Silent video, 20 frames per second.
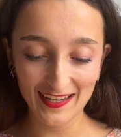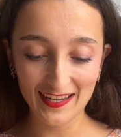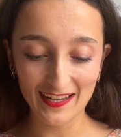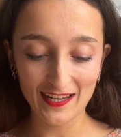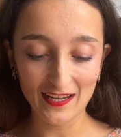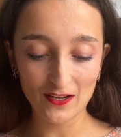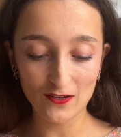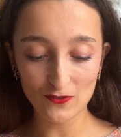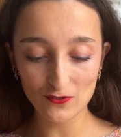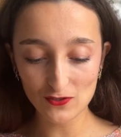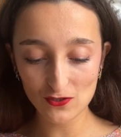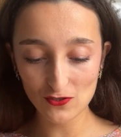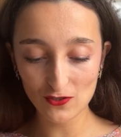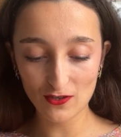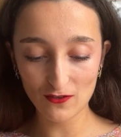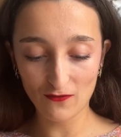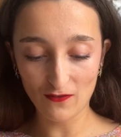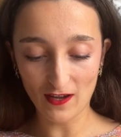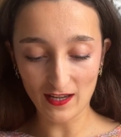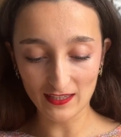And also the
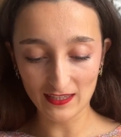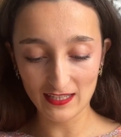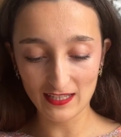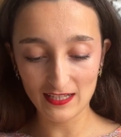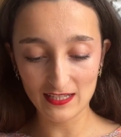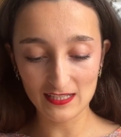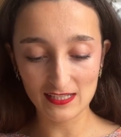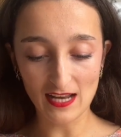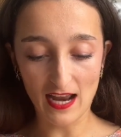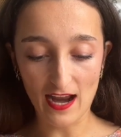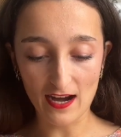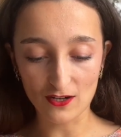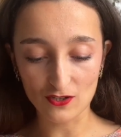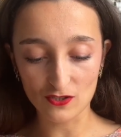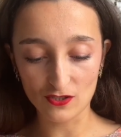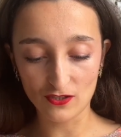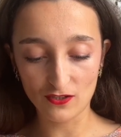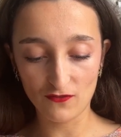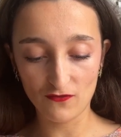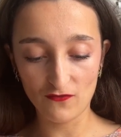fact that it
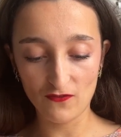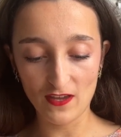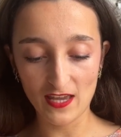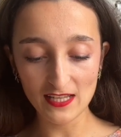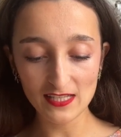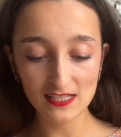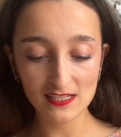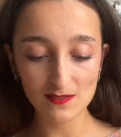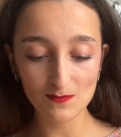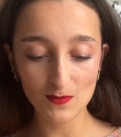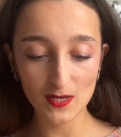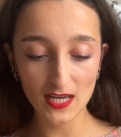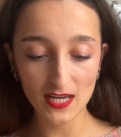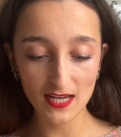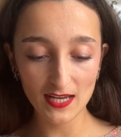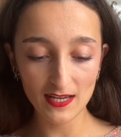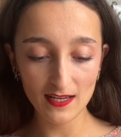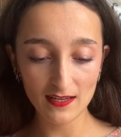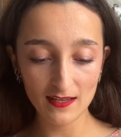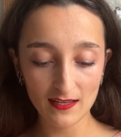actually fits
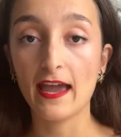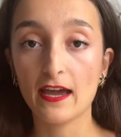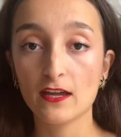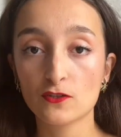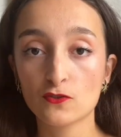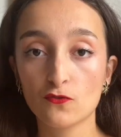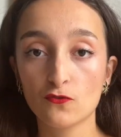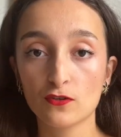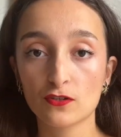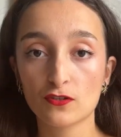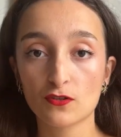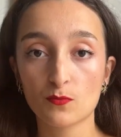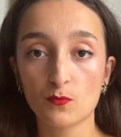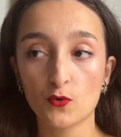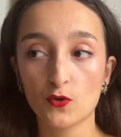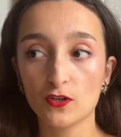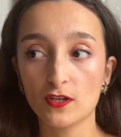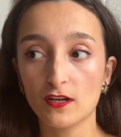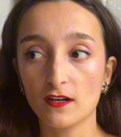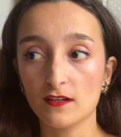me. I had to order
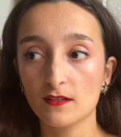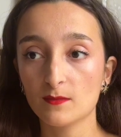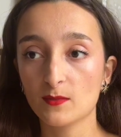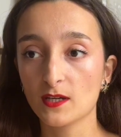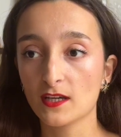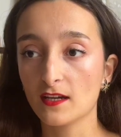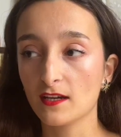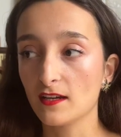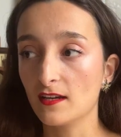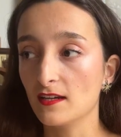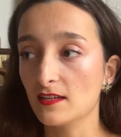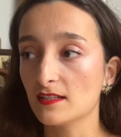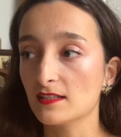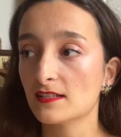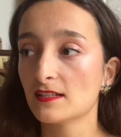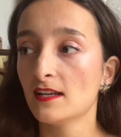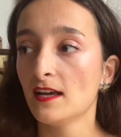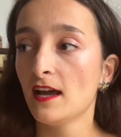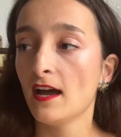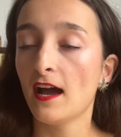more yarn because
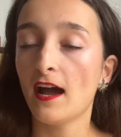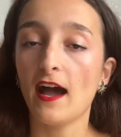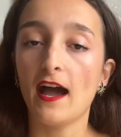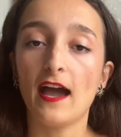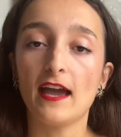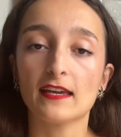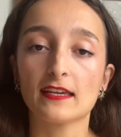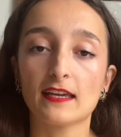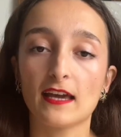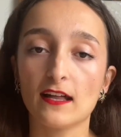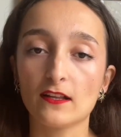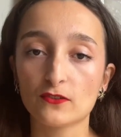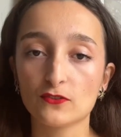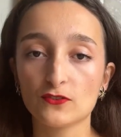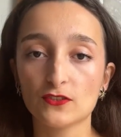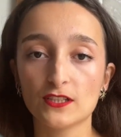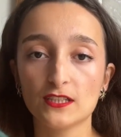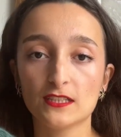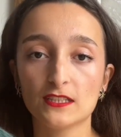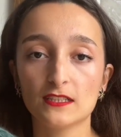I
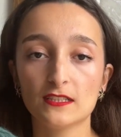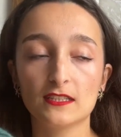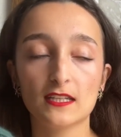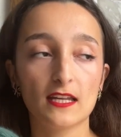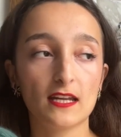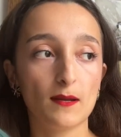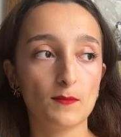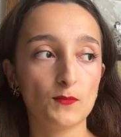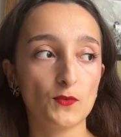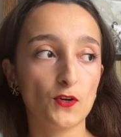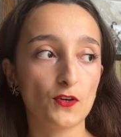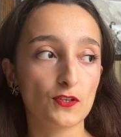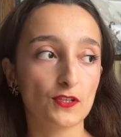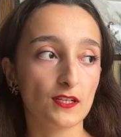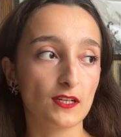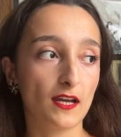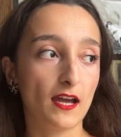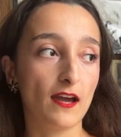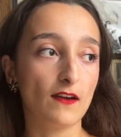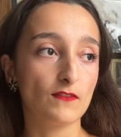calculated that I'm not
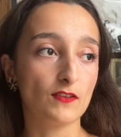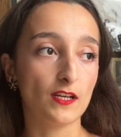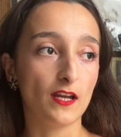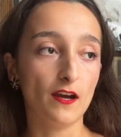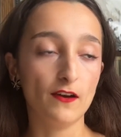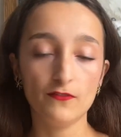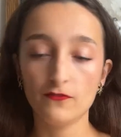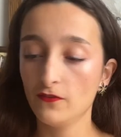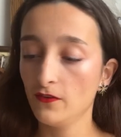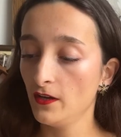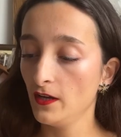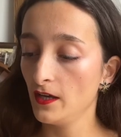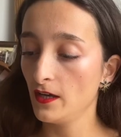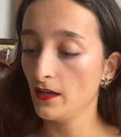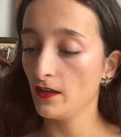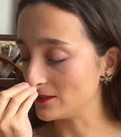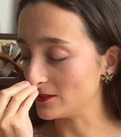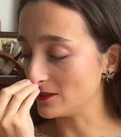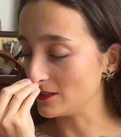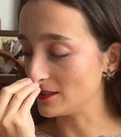gonna have enough.
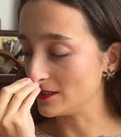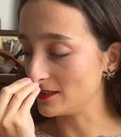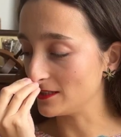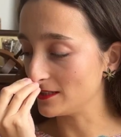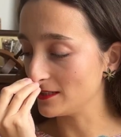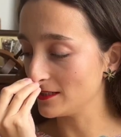Oh,